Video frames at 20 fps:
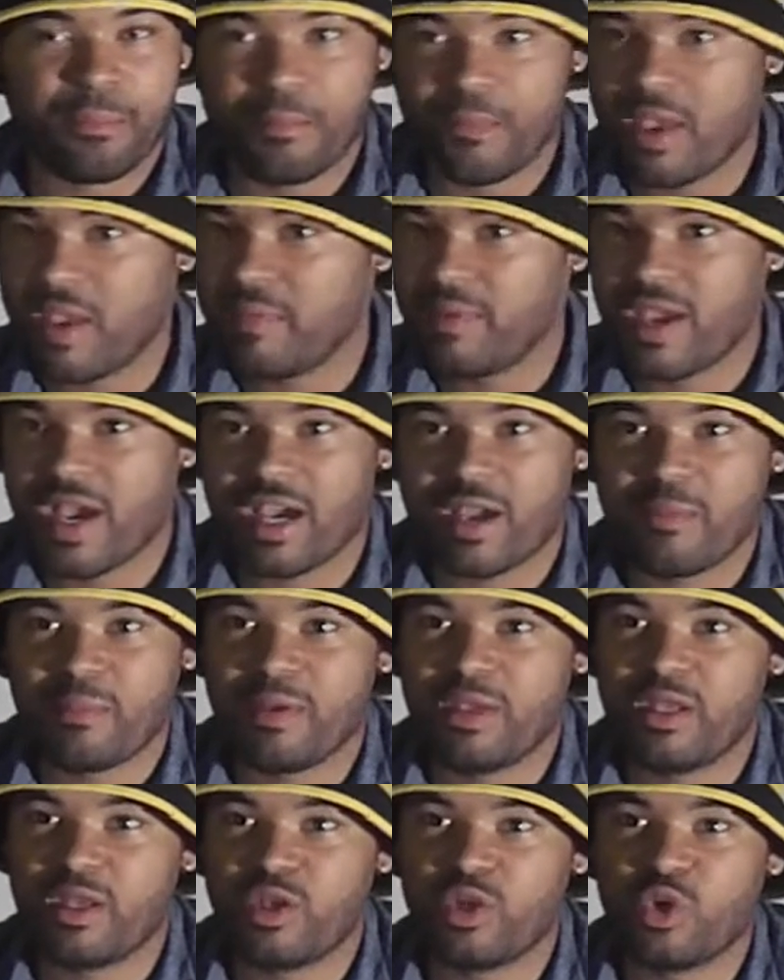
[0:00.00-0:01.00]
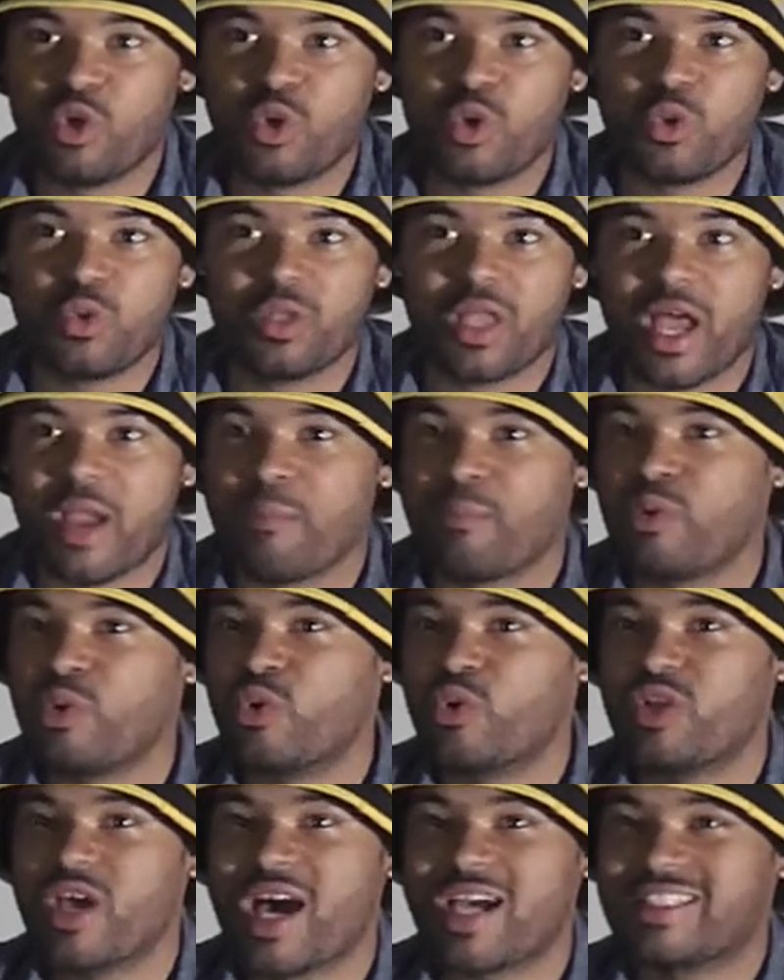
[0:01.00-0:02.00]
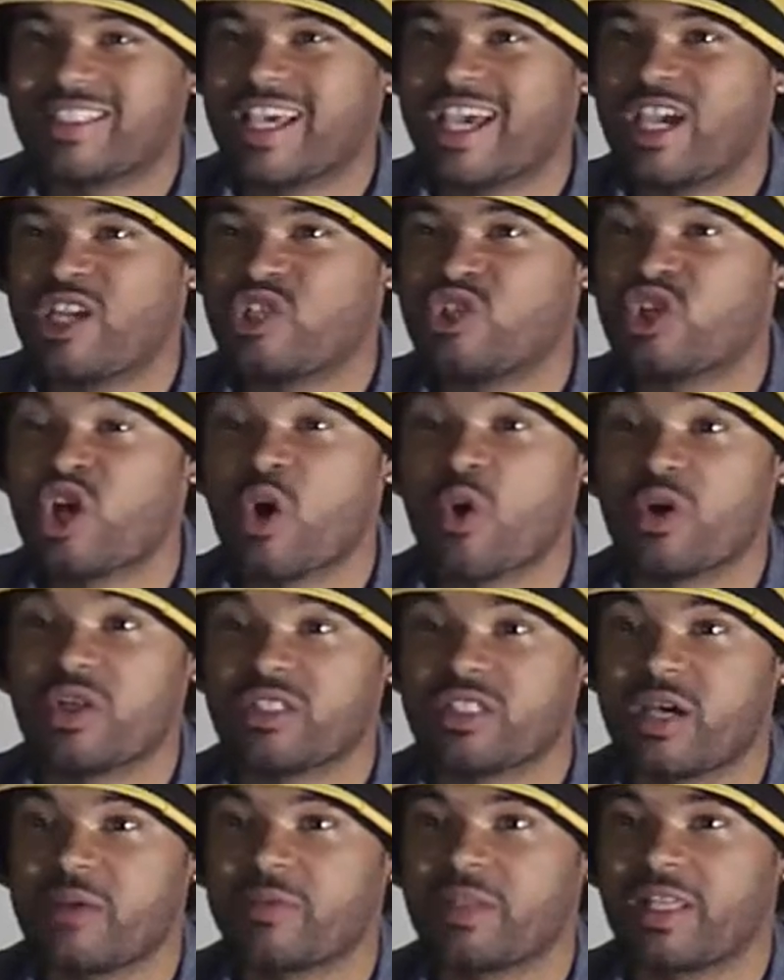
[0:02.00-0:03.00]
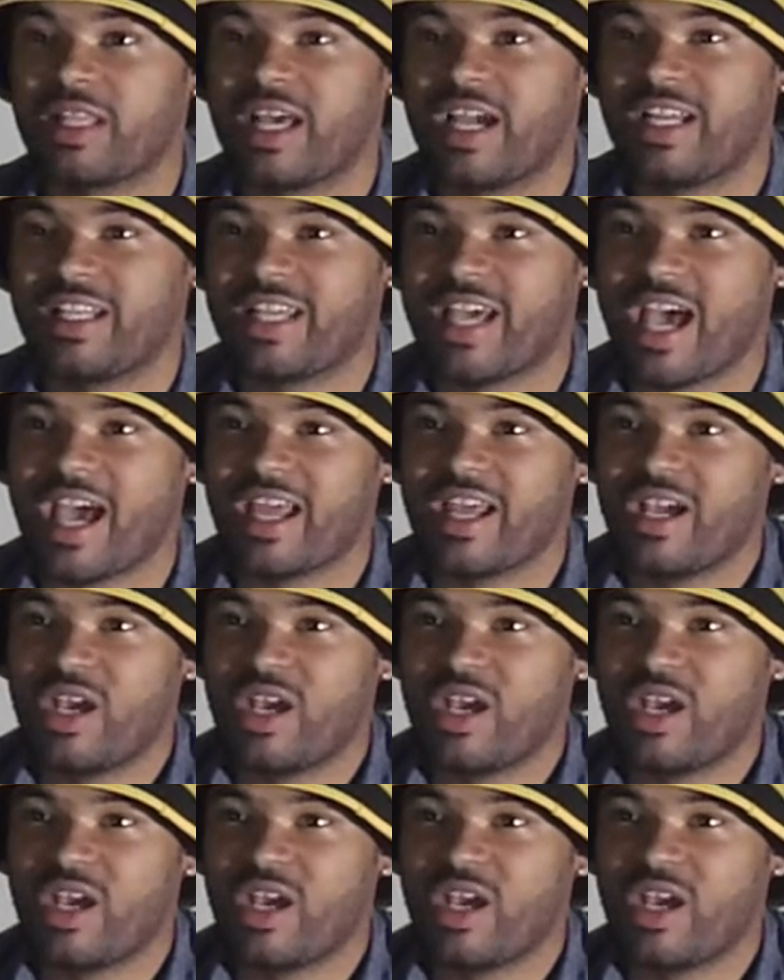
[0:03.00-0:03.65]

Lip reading: Maybe I could be the new like Boondocks intro or something like that.